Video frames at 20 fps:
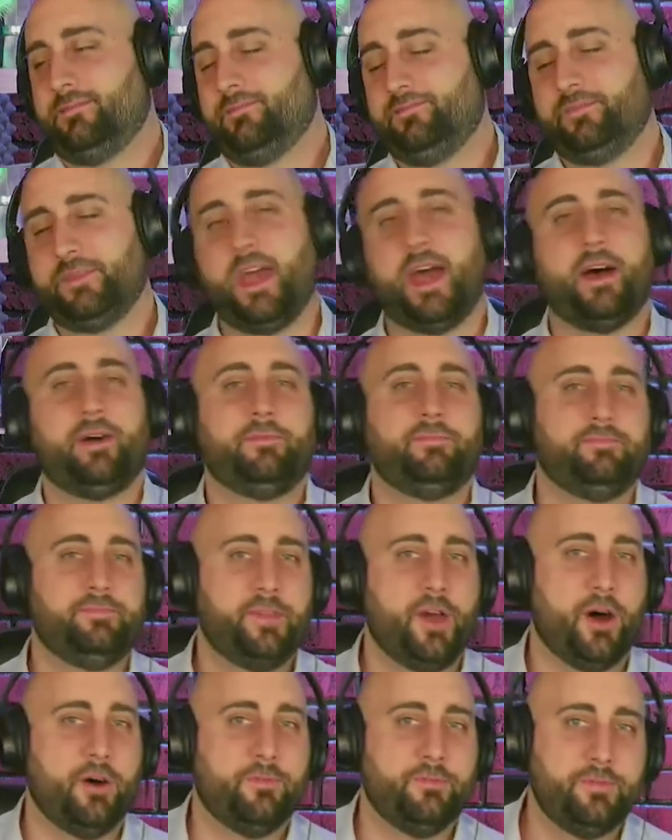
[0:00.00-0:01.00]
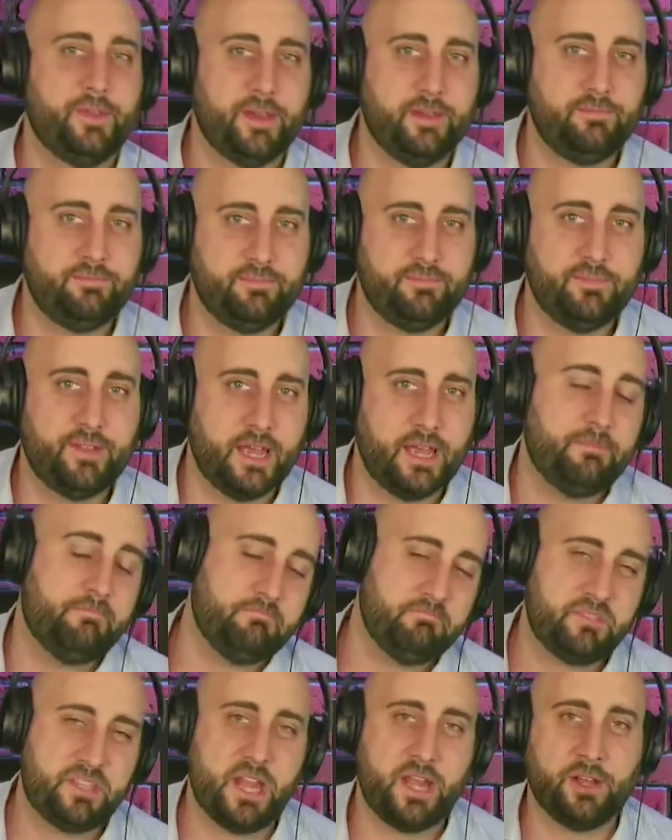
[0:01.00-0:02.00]
yeah, no, they
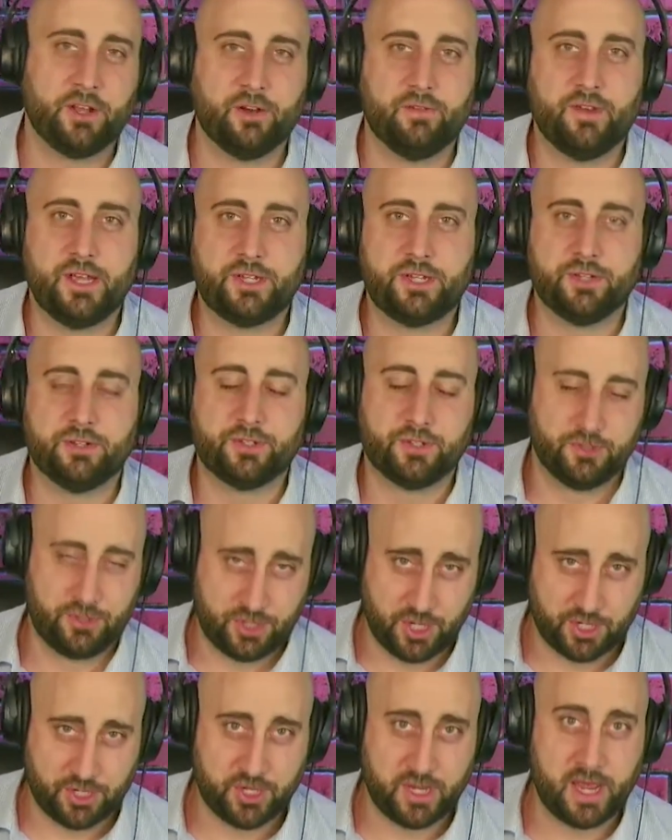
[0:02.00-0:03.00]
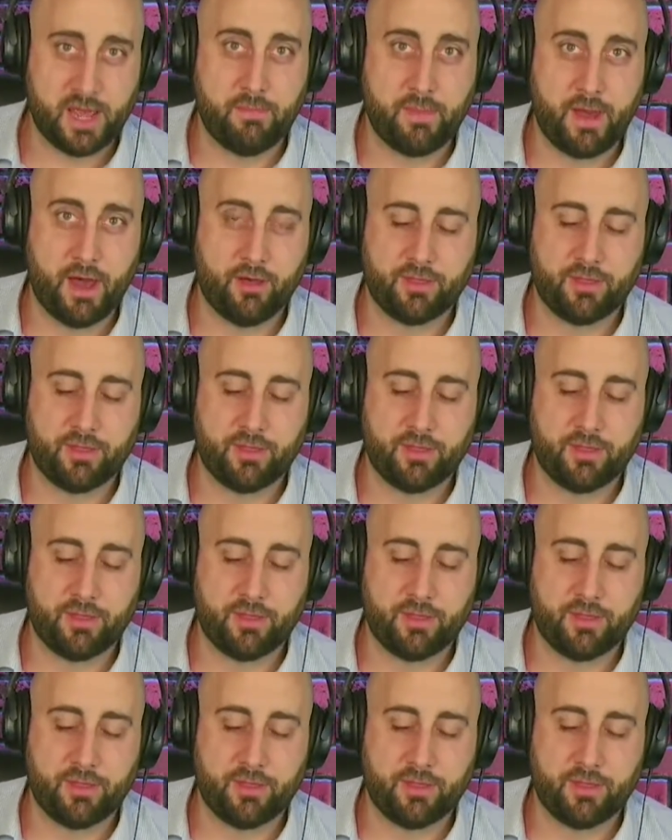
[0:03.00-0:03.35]
standing ovation. So shut your damn